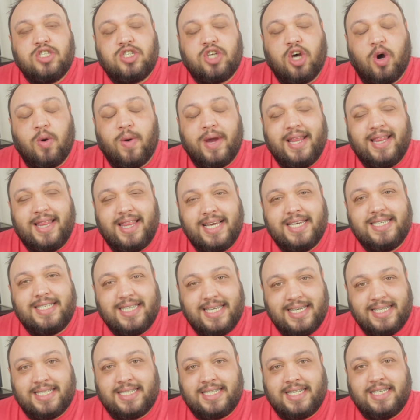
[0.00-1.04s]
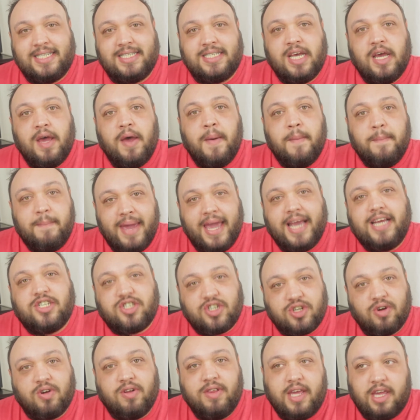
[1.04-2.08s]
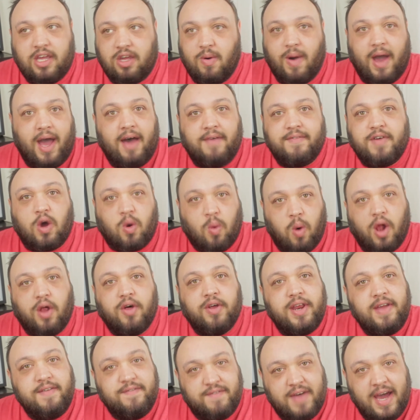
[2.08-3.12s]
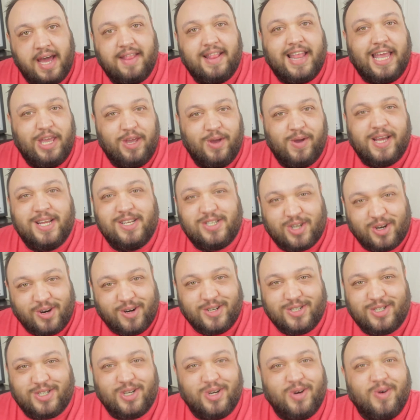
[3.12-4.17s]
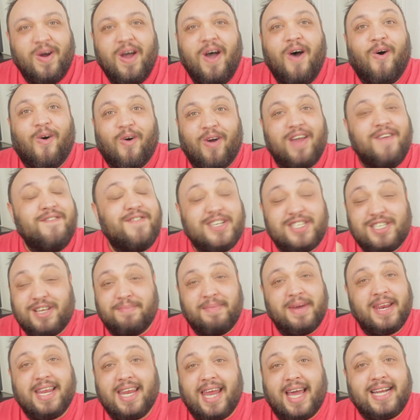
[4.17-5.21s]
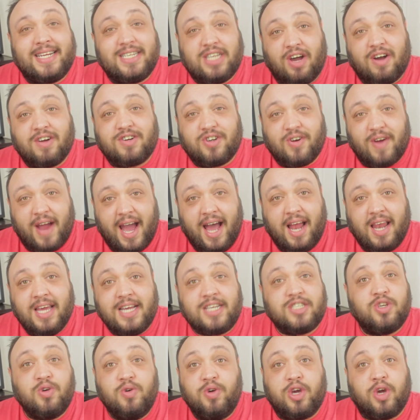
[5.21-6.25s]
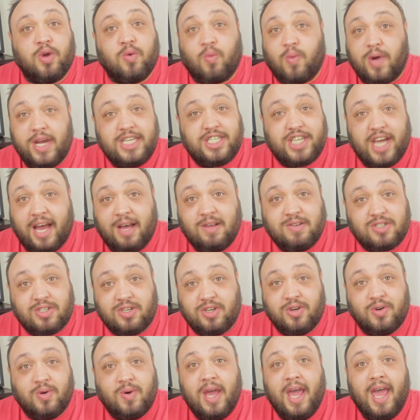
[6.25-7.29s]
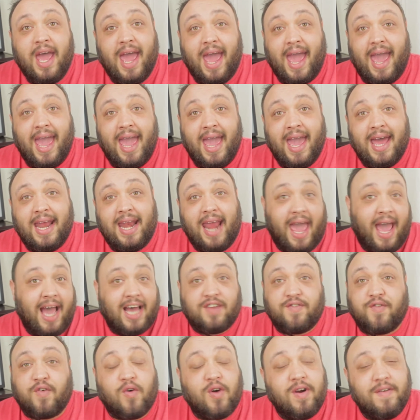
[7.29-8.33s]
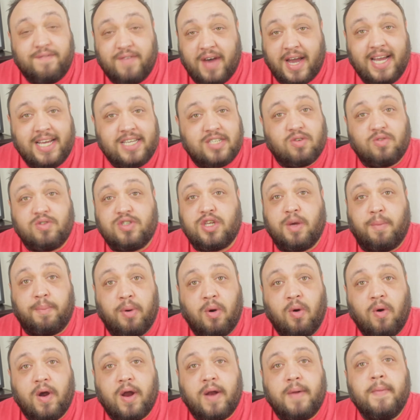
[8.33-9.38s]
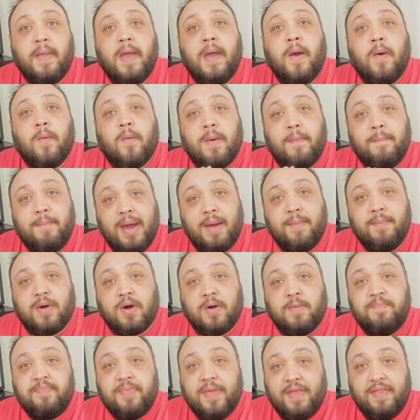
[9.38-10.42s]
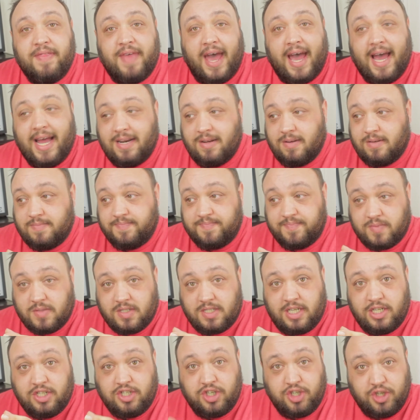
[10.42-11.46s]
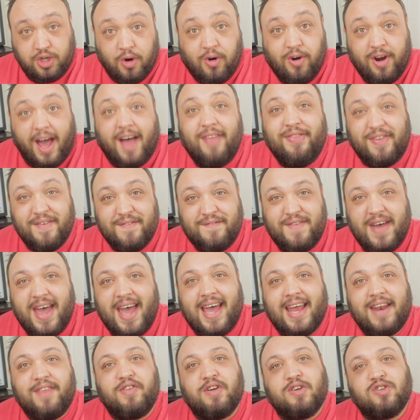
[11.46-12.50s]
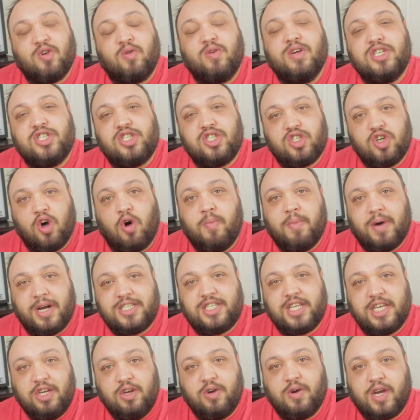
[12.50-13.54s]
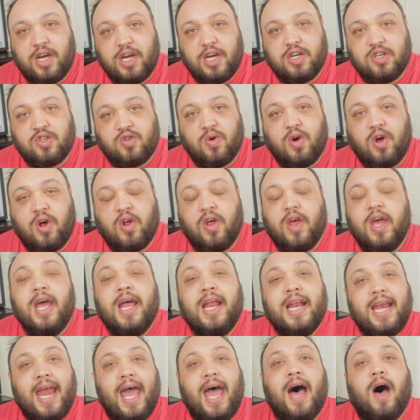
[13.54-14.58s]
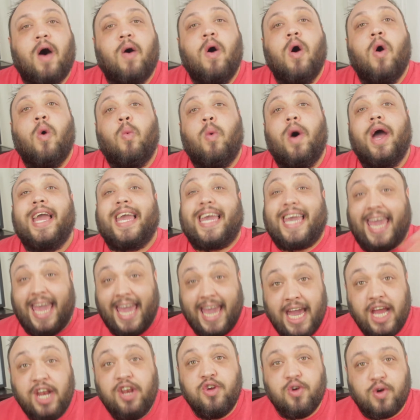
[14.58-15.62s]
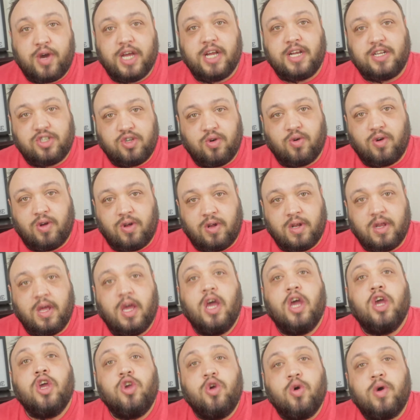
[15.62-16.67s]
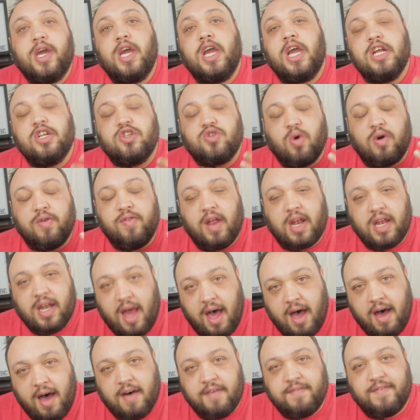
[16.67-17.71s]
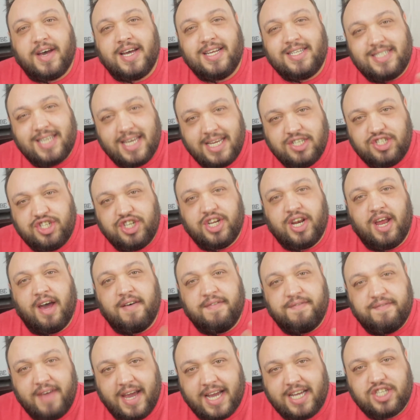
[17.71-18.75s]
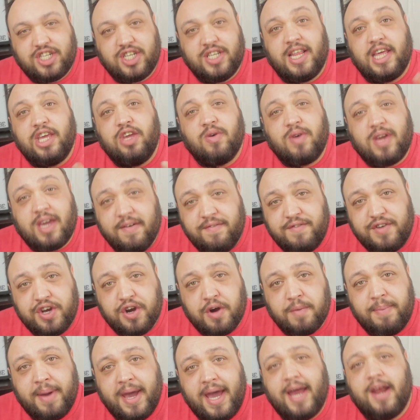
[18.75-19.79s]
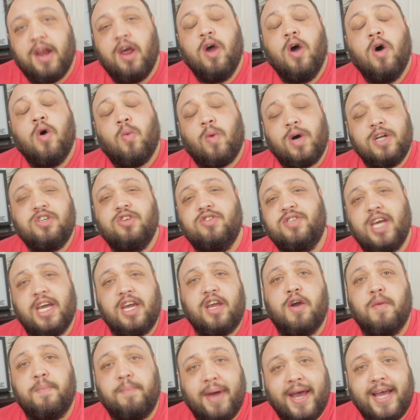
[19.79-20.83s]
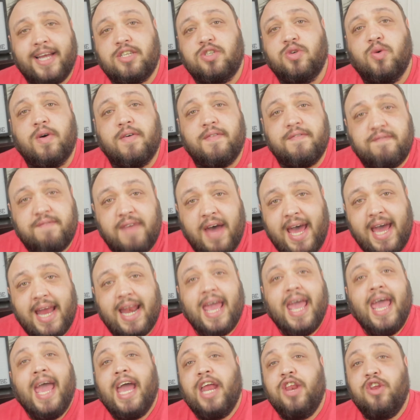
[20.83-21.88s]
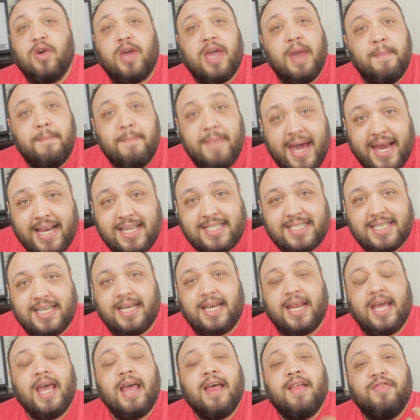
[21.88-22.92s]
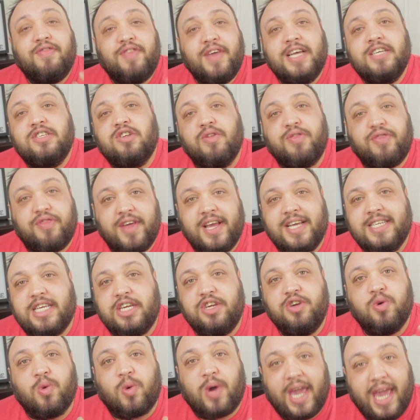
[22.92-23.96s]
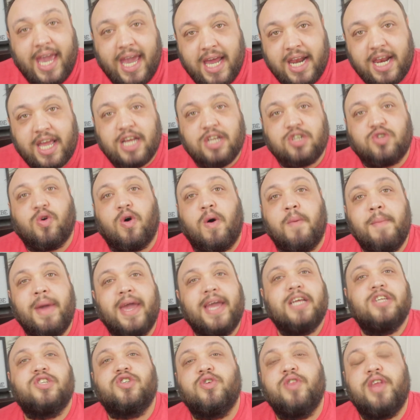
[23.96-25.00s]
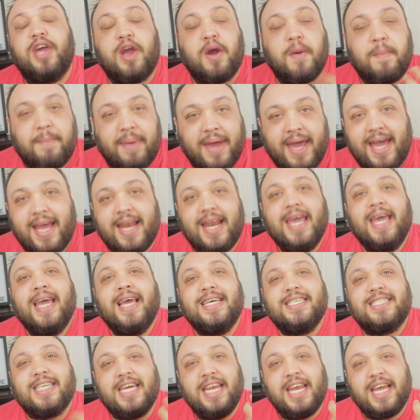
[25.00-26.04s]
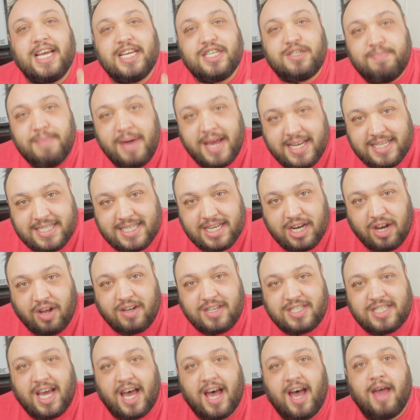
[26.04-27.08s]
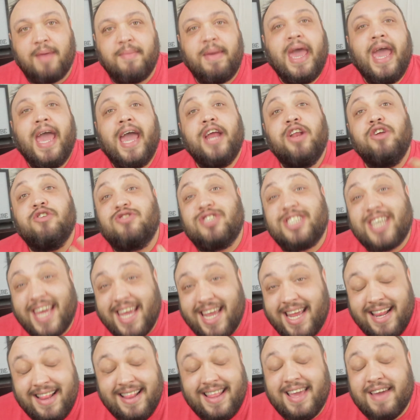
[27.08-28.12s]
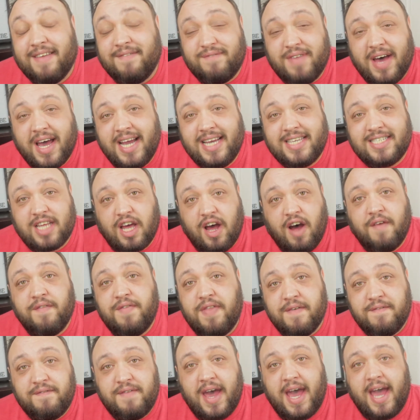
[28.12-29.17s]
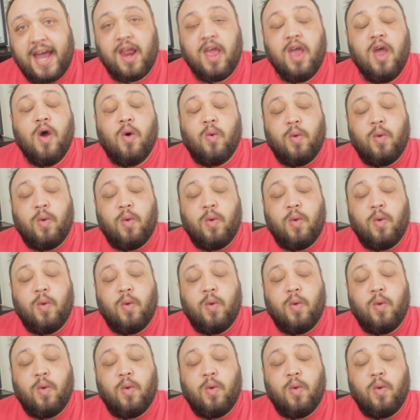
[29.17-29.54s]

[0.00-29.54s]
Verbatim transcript: So in this instance, make sure that you have a quality vet that you can turn to, or even somebody like Dr. Alex who you can reach out to and ask for advice or support. Remember that Since you're not the vet, there's only so much that you can control. Now, what can you control? You can control the love, attention, affection that you give to your pet. Once you take your pet to a vet and you get medicine, these are things that you can control, making sure that your pet is getting its medicine on time and you're taking the advice of the vet.